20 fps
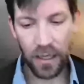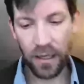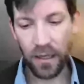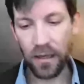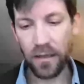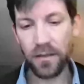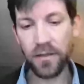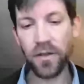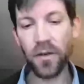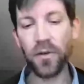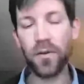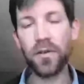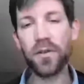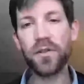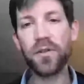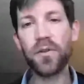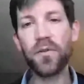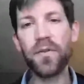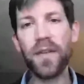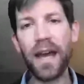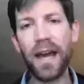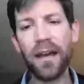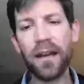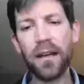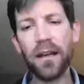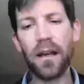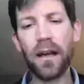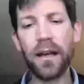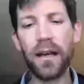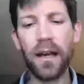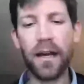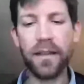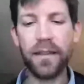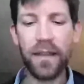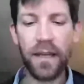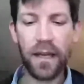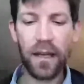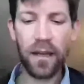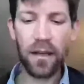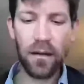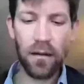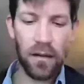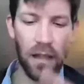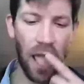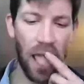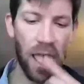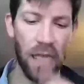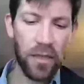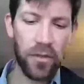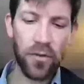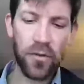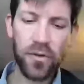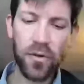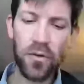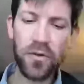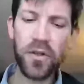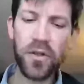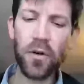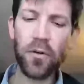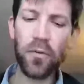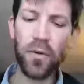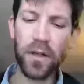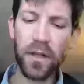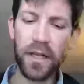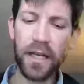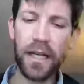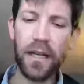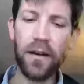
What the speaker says: So that I think those are really a